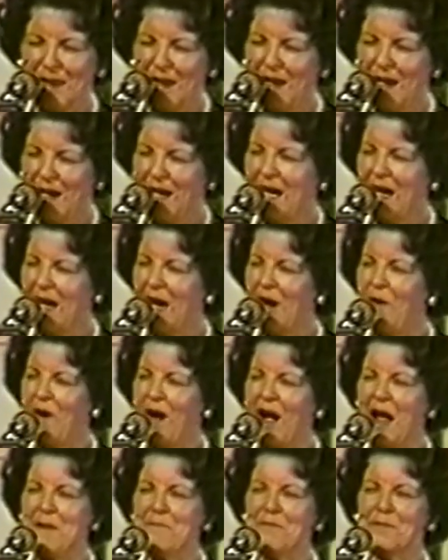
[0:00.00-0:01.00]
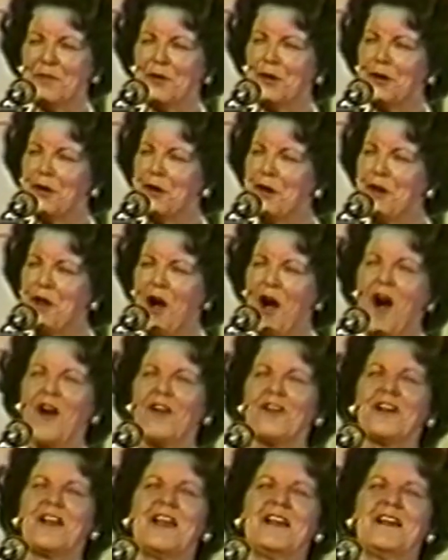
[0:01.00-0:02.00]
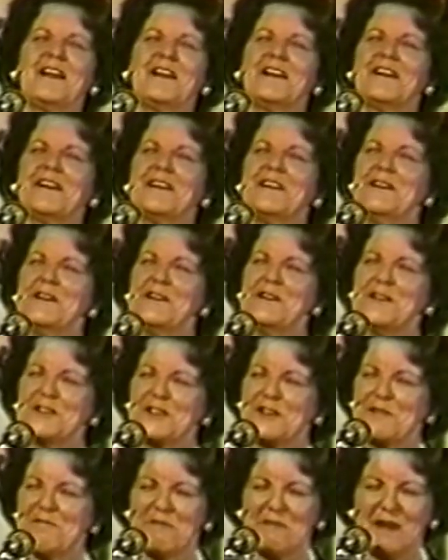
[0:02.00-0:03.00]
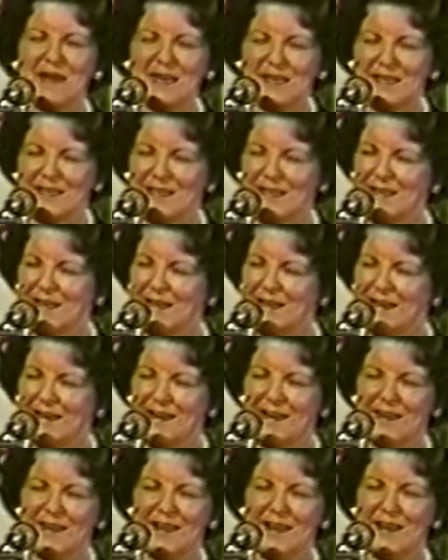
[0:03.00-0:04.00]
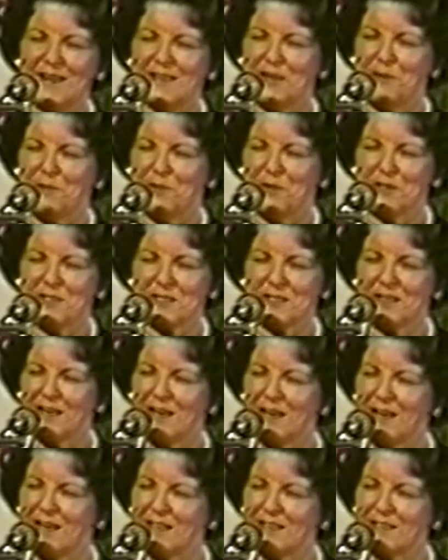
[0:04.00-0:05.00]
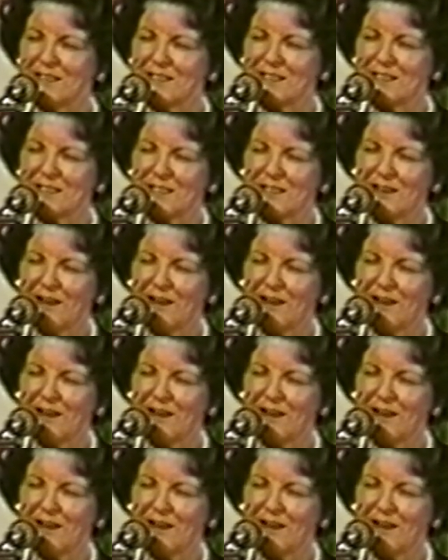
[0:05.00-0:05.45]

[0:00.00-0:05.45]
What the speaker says: How I'm longing to meet their deepest needs.